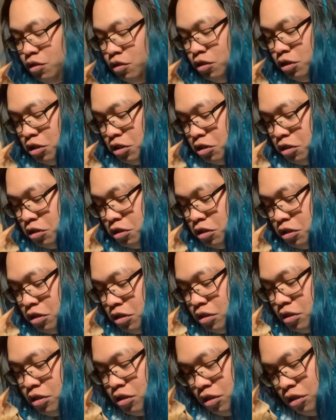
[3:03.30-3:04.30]
Didn't
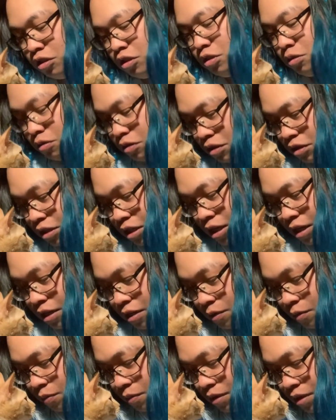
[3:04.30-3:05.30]
it? Because you were
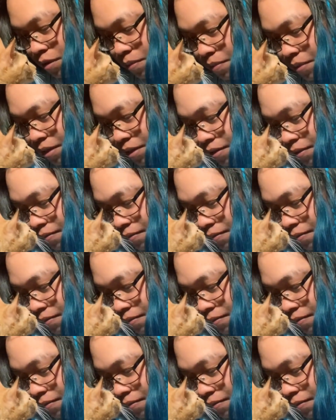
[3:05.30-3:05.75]
skating with me.